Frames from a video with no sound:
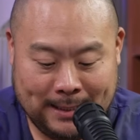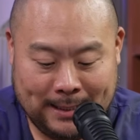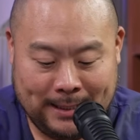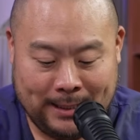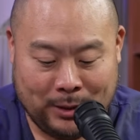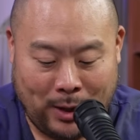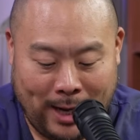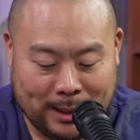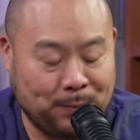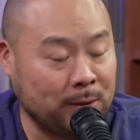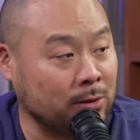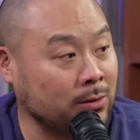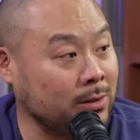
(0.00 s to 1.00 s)
you know,
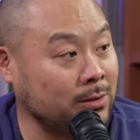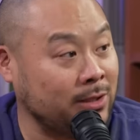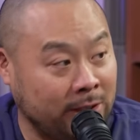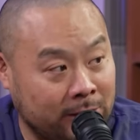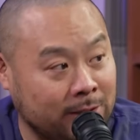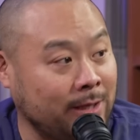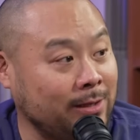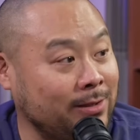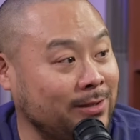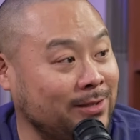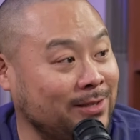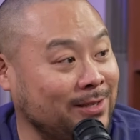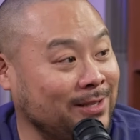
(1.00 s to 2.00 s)
hospitals, senior
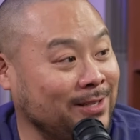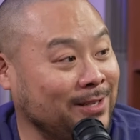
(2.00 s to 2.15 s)
centers,